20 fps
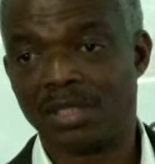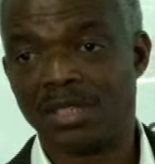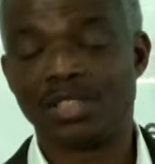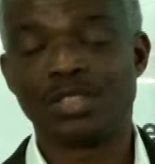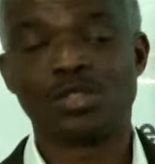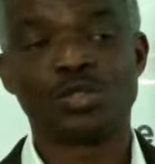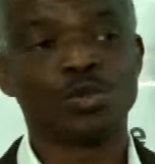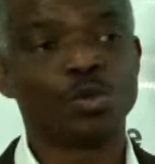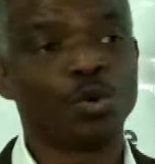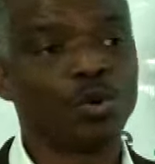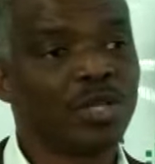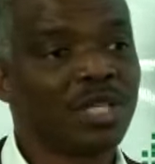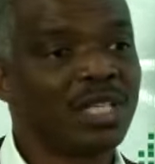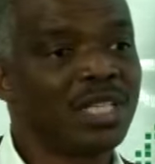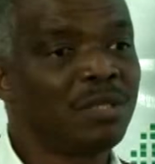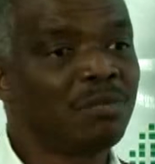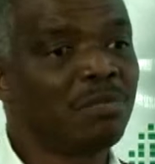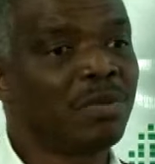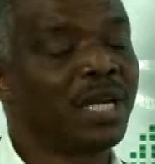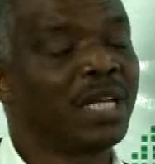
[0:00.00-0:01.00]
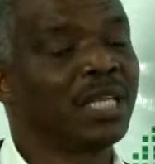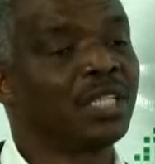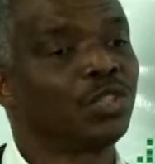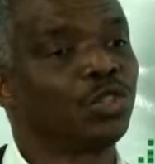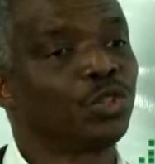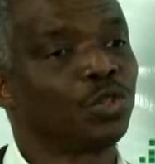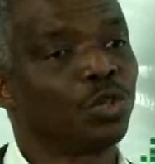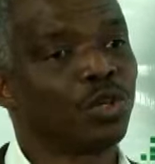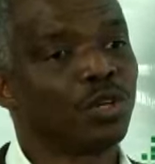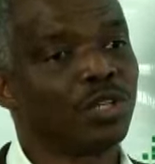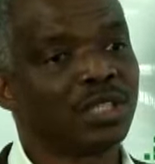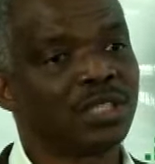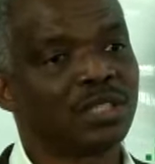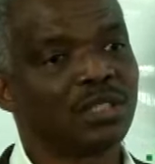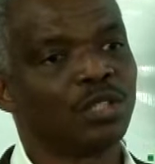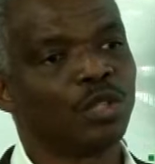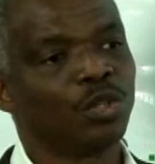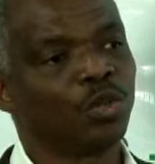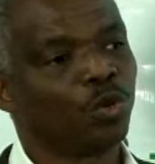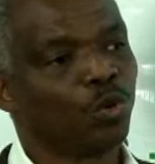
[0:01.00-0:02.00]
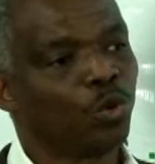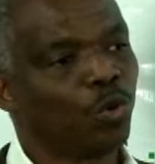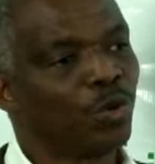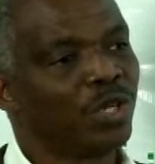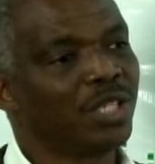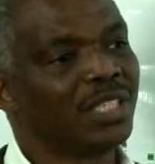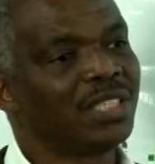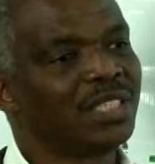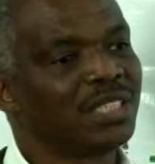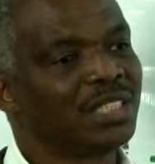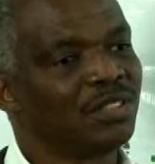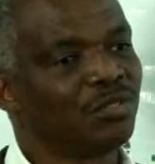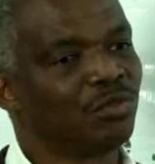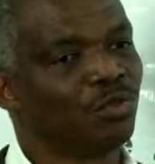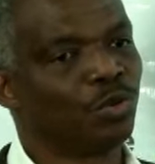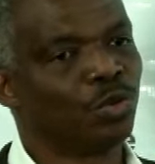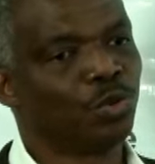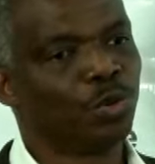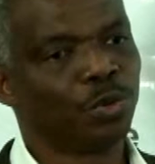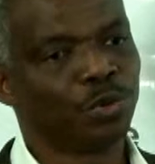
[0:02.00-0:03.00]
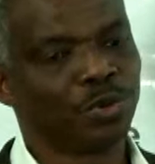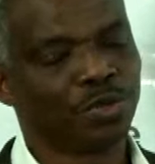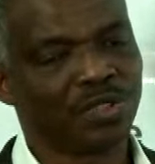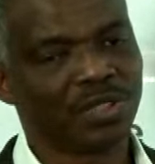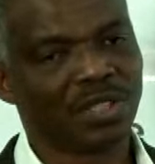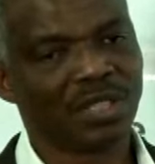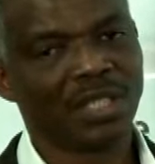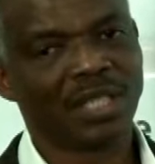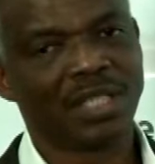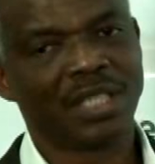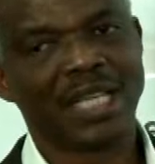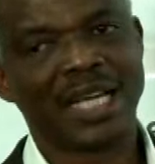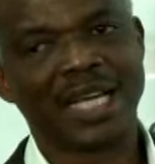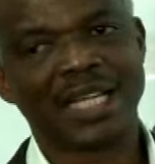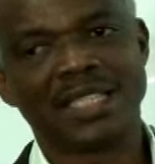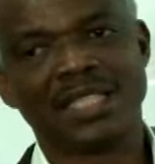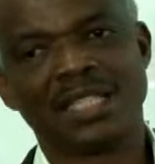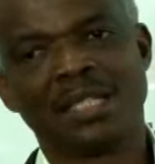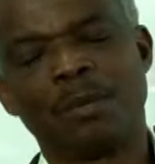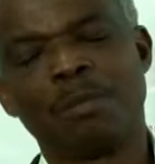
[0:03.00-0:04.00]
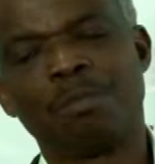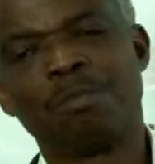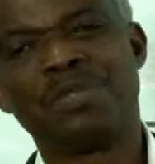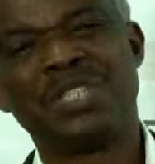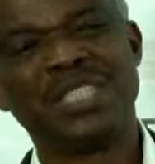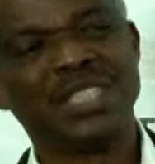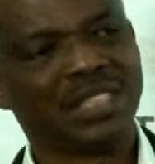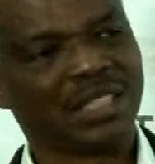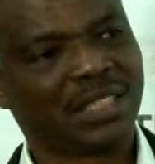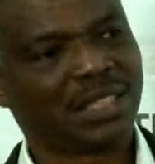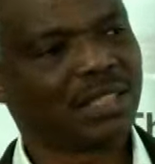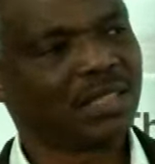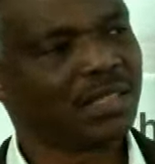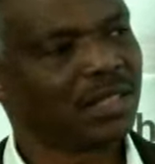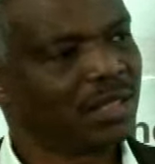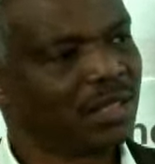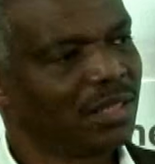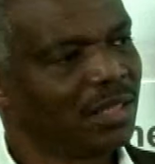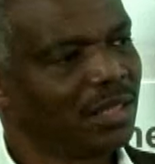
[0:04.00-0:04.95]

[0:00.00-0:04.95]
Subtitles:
It is only by ensuring cohesive growth that peace